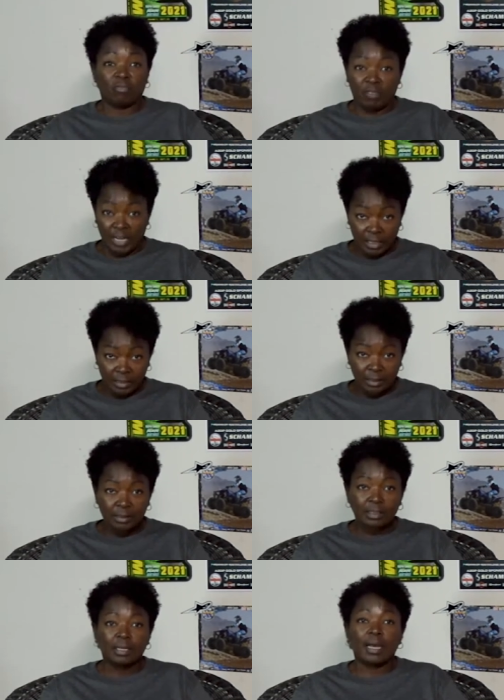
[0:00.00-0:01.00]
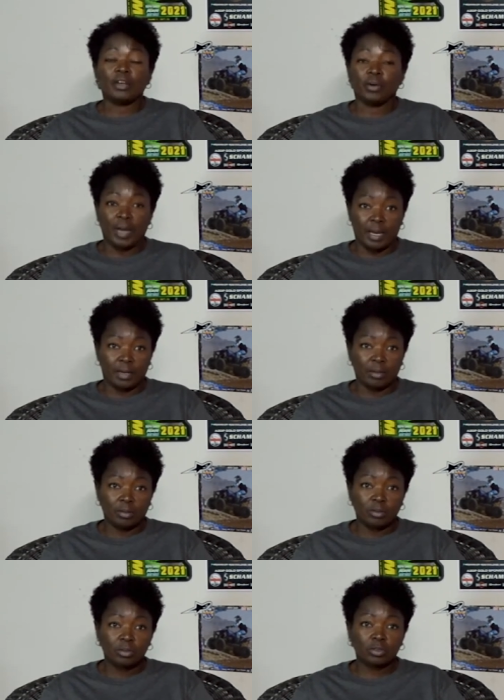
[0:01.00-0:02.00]
face and your head.
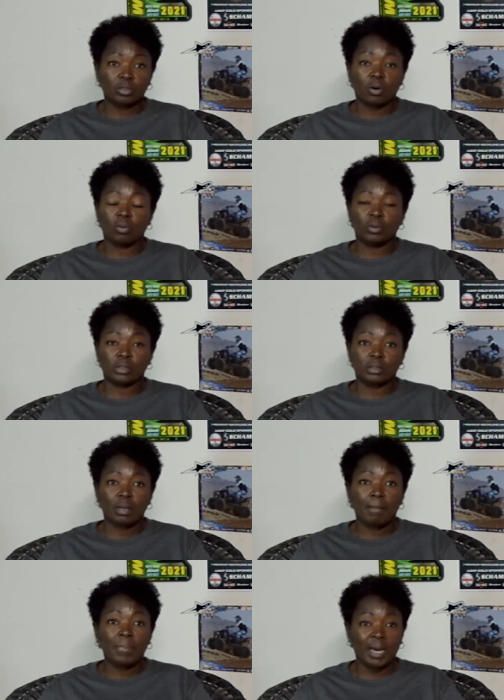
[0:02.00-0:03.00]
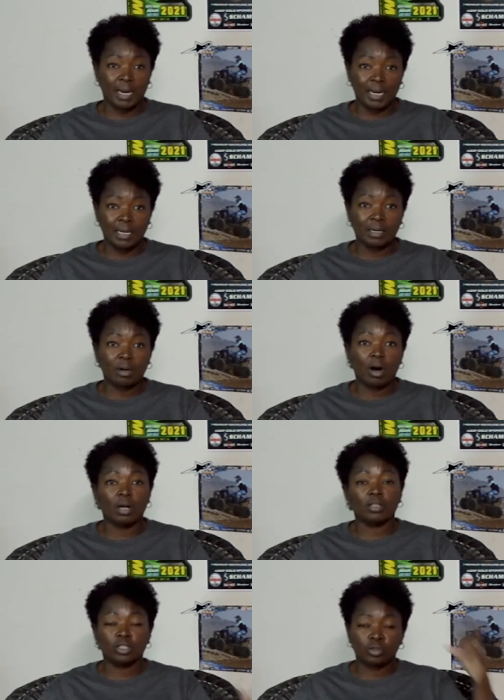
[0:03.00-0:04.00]
So it's pain
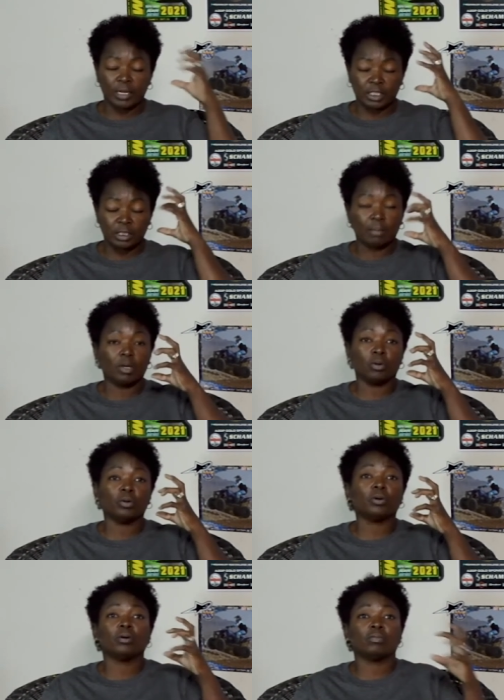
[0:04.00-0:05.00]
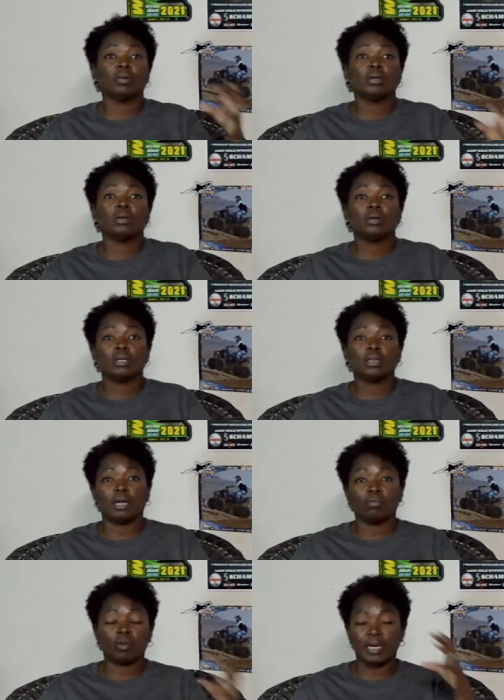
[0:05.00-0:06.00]
on the trigeminal nerve
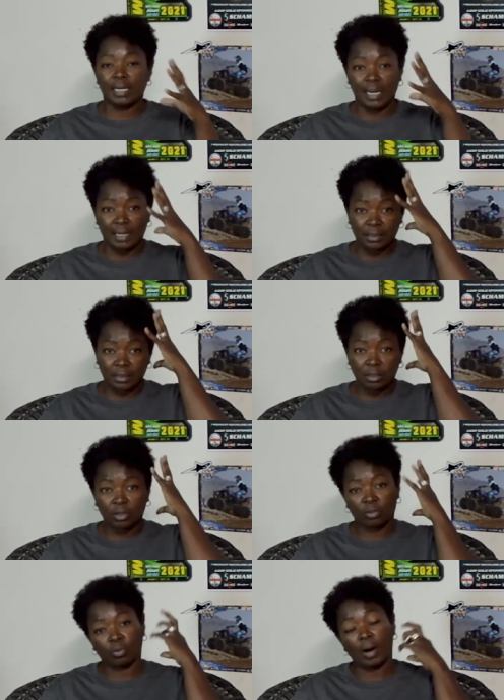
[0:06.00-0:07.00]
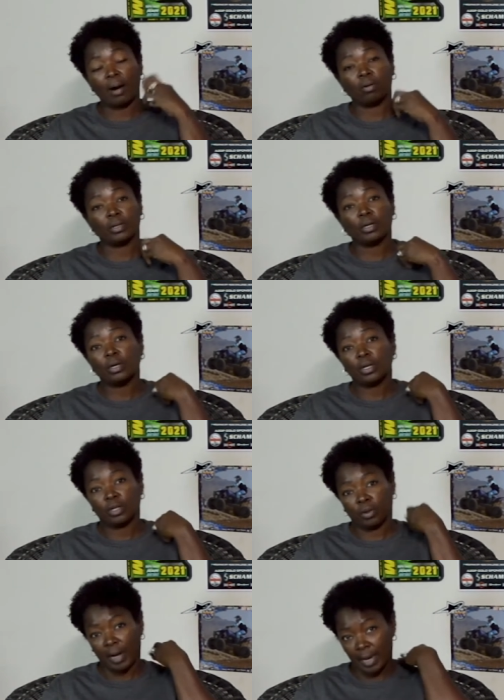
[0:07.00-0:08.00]
that radiates throughout
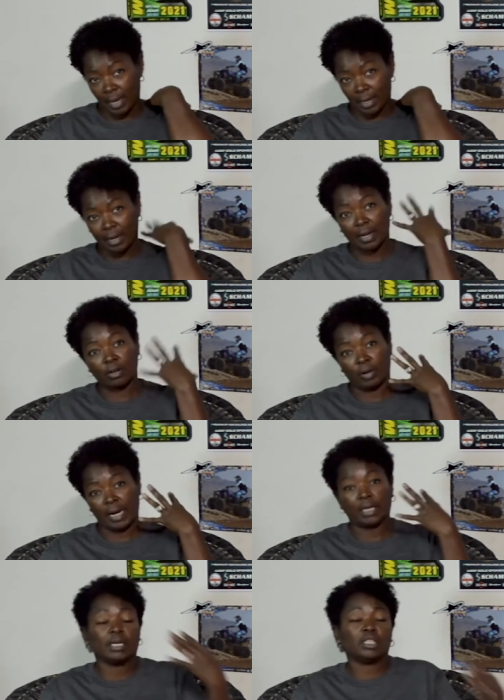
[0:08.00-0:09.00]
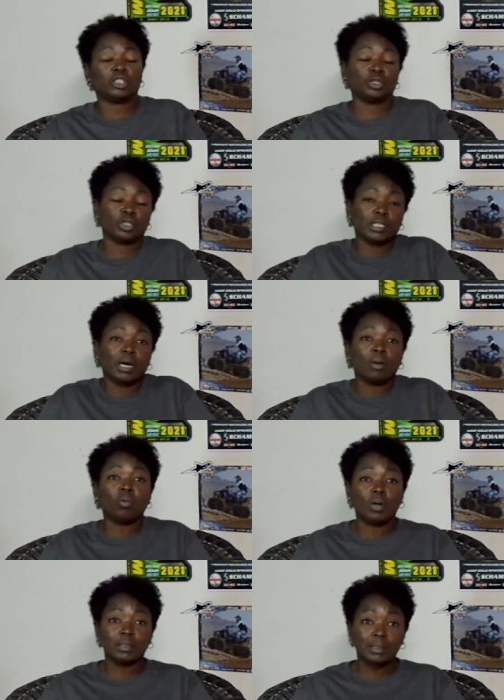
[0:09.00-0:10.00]
your head and your neck. It's usually
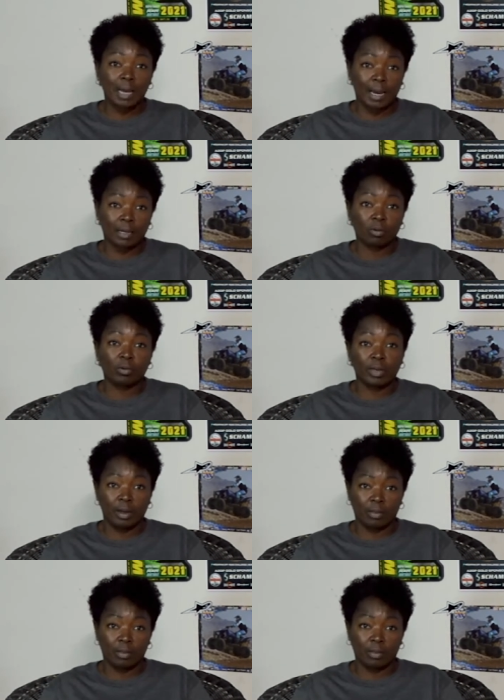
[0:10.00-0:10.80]
on one side or the